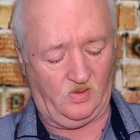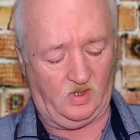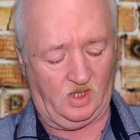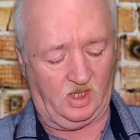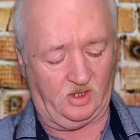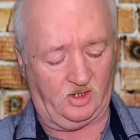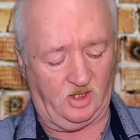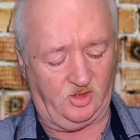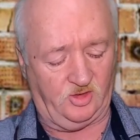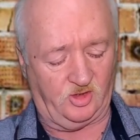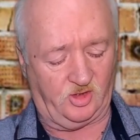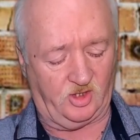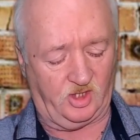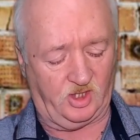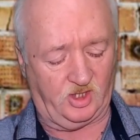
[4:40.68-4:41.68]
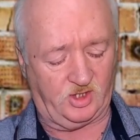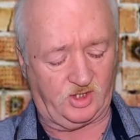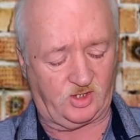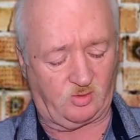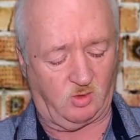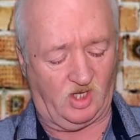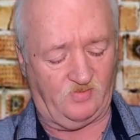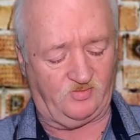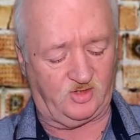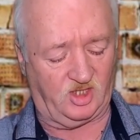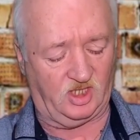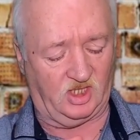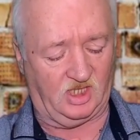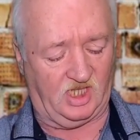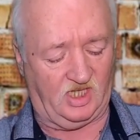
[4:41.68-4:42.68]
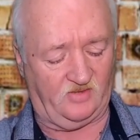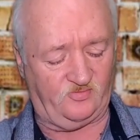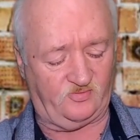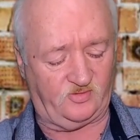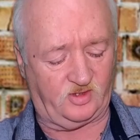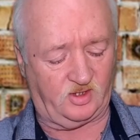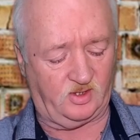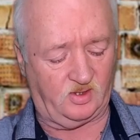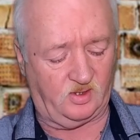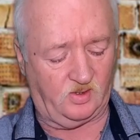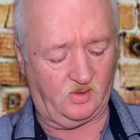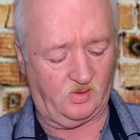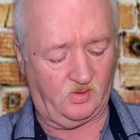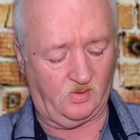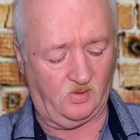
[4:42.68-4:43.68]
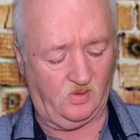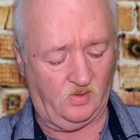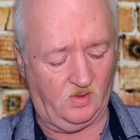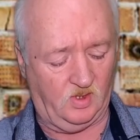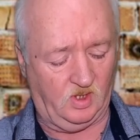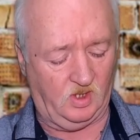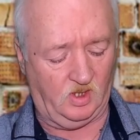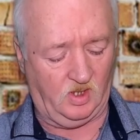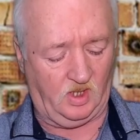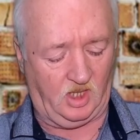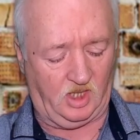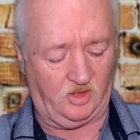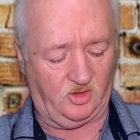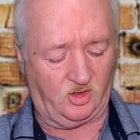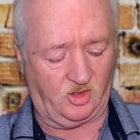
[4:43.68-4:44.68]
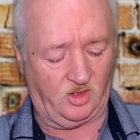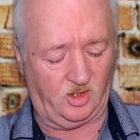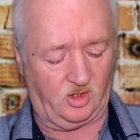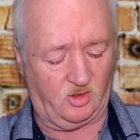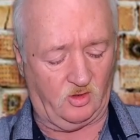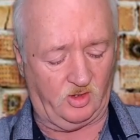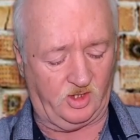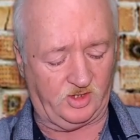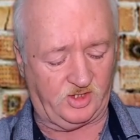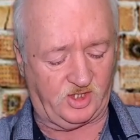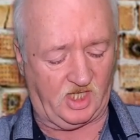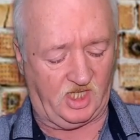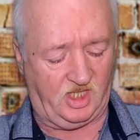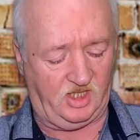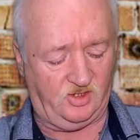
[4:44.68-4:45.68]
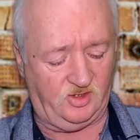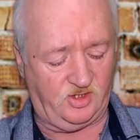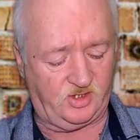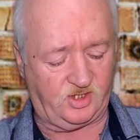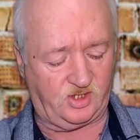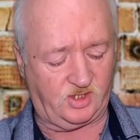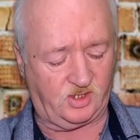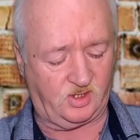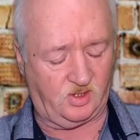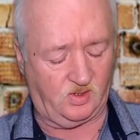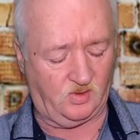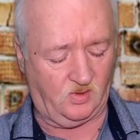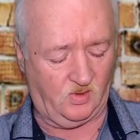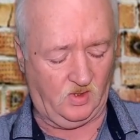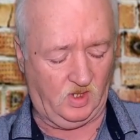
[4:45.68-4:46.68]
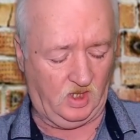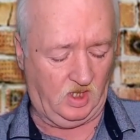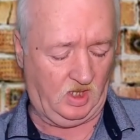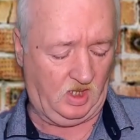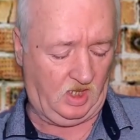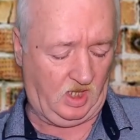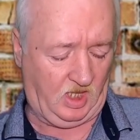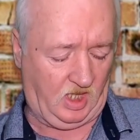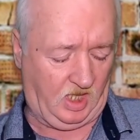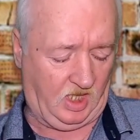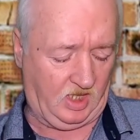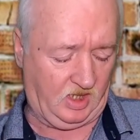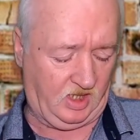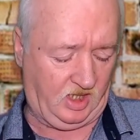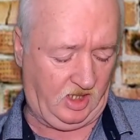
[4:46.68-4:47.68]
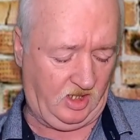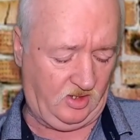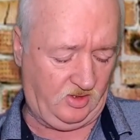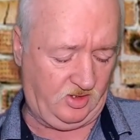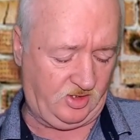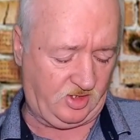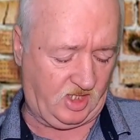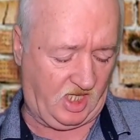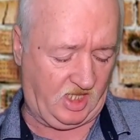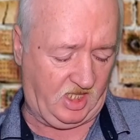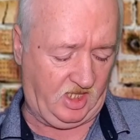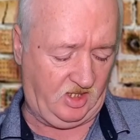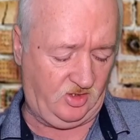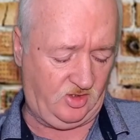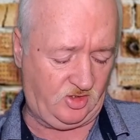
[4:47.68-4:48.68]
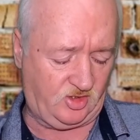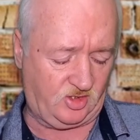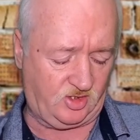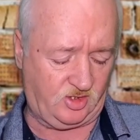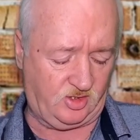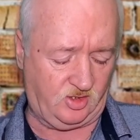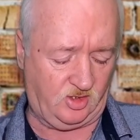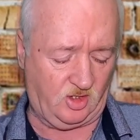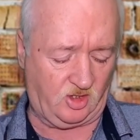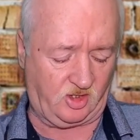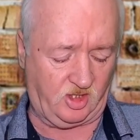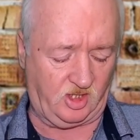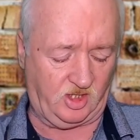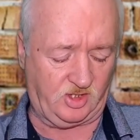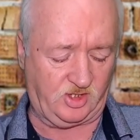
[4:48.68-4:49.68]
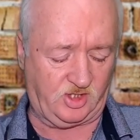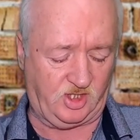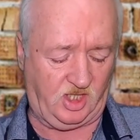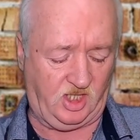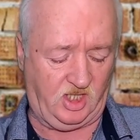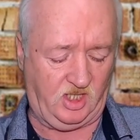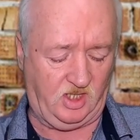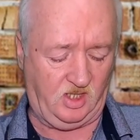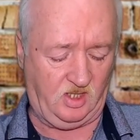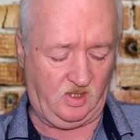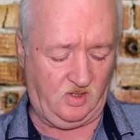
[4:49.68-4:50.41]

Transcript: and then you're going to swipe to the left, and you're going to go to settings. And in settings, you're going to see